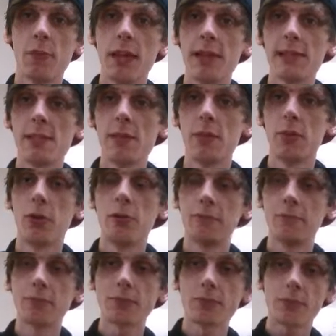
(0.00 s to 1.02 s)
That simple.
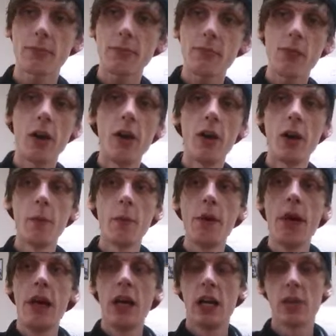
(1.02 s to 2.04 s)

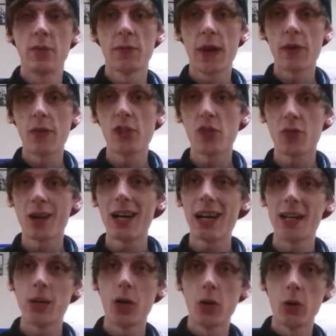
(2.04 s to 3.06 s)
As far as the right
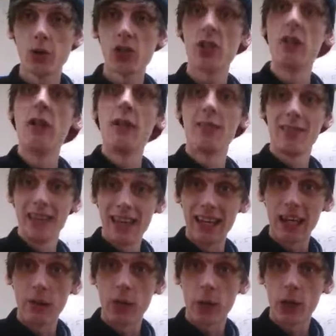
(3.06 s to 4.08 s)
hand goes,
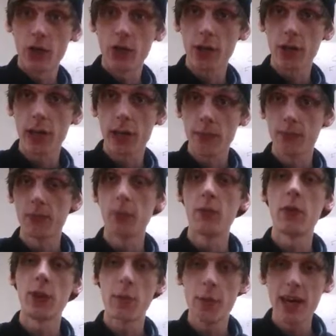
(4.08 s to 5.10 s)
it can be quite tricky.
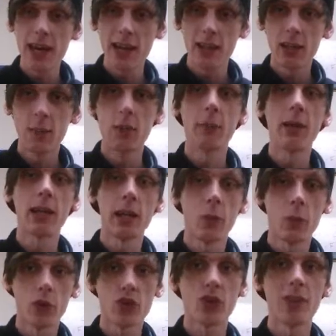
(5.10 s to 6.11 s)
If you had a pick, you'd be
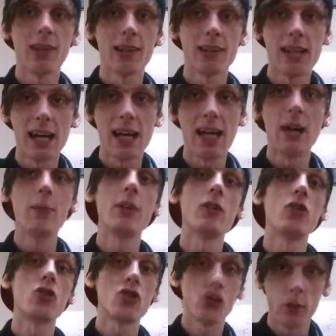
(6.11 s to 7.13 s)
picking one string at a time,
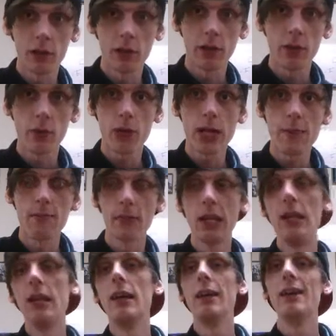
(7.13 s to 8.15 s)
then strumming the three.
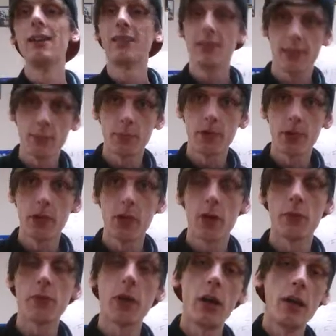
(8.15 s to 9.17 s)
Simple
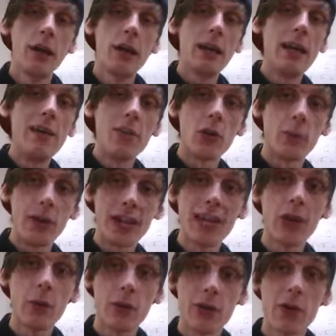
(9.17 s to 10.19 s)
enough. If you're
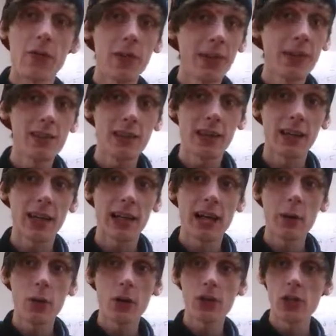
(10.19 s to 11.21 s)
picking with your fingers, like
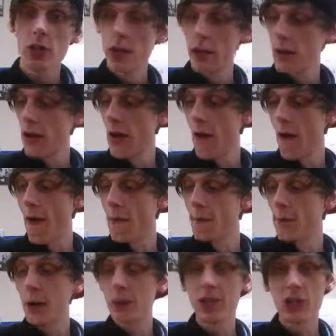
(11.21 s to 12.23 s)
I was
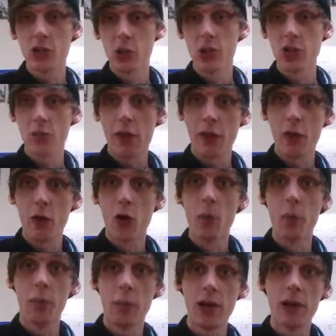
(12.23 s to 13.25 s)
actually using my
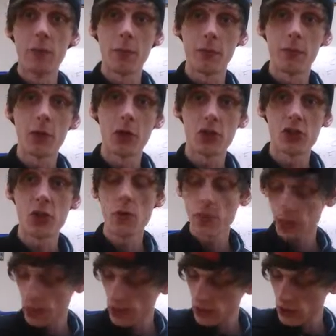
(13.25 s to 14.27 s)
thumb and my first two
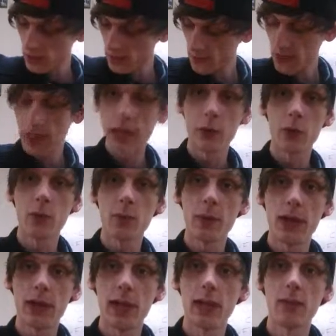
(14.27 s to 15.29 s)
fingers, and I was
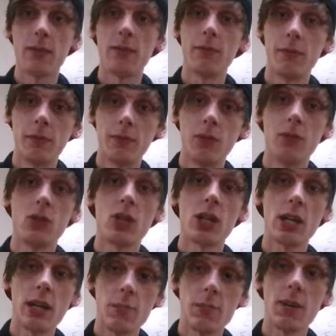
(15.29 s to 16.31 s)
picking
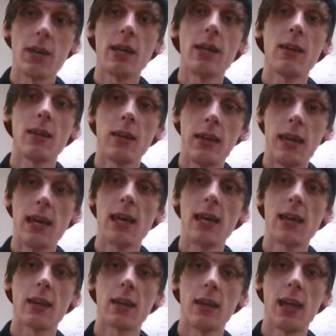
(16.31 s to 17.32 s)
G, B, E,
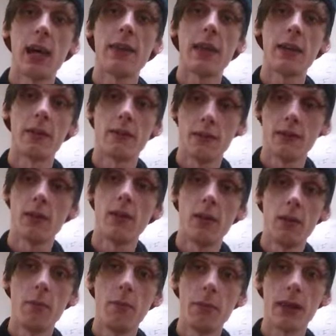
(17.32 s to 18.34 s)
and then
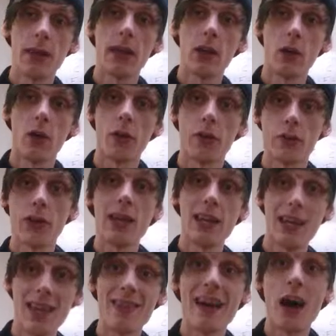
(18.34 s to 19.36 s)
picking all
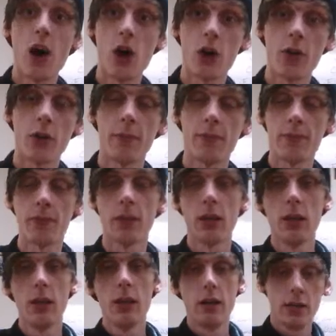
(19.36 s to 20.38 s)
three in that order,
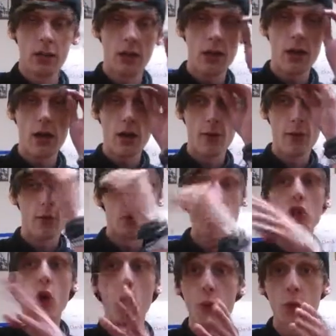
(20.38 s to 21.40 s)

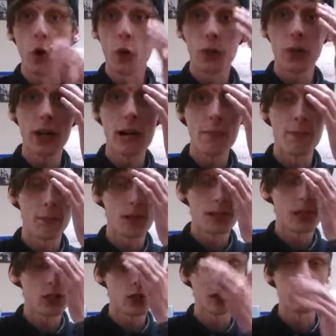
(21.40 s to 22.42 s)
just over and over again,
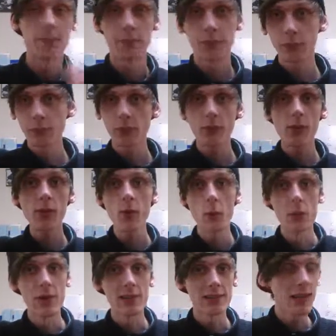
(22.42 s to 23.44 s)
essentially.
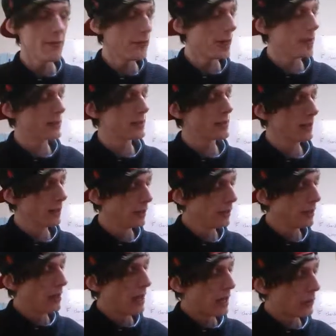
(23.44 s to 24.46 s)
Whereas left hand,
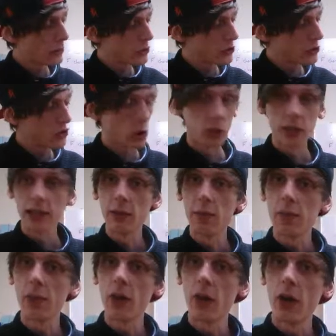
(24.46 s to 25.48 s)
I was just
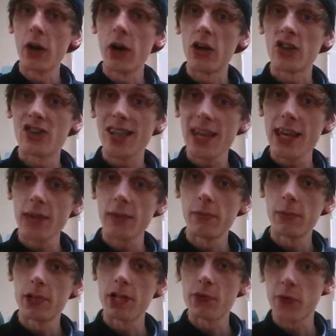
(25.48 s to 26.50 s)
holding C,
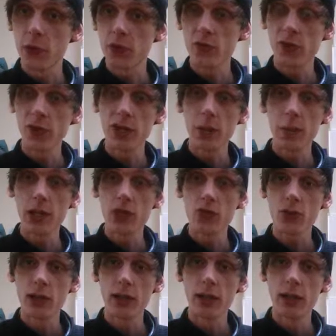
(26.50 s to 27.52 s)
which is first fret on your B
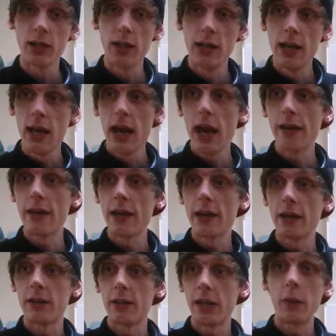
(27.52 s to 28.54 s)
string, and
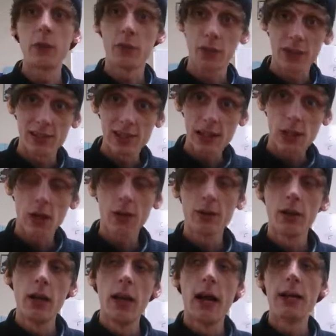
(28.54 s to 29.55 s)
then that was for the C
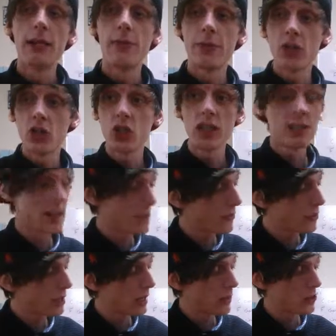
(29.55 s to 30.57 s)
chord, and then for the
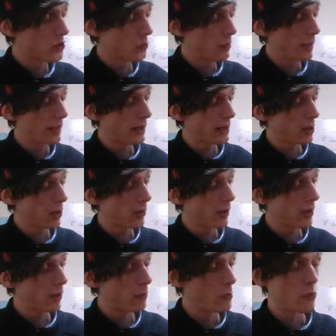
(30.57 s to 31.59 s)
G7 I was just picking it
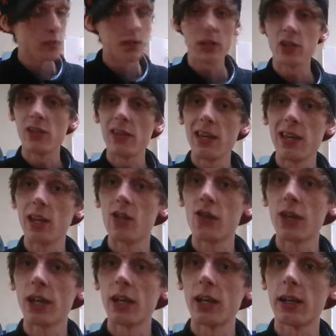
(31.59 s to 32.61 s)
up and moving it to the E
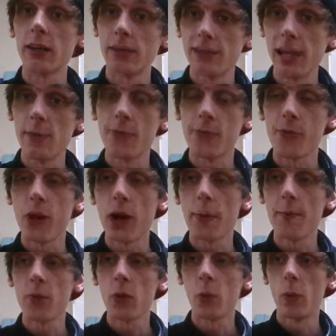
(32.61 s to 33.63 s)
string, the same
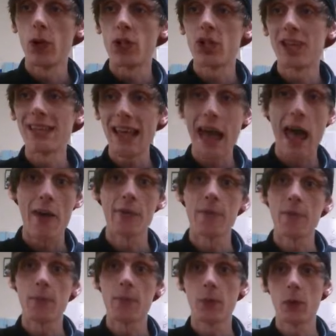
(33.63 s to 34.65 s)
fret, which is
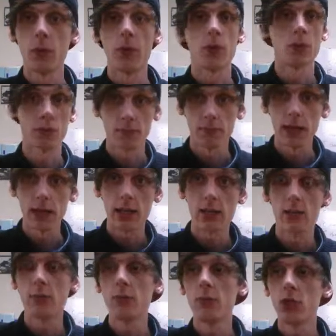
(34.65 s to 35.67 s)
F, which
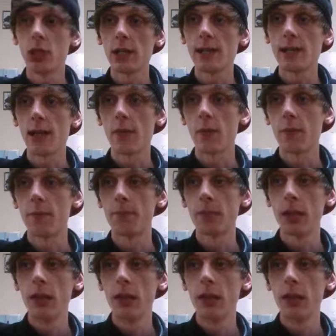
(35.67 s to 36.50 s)
makes G7.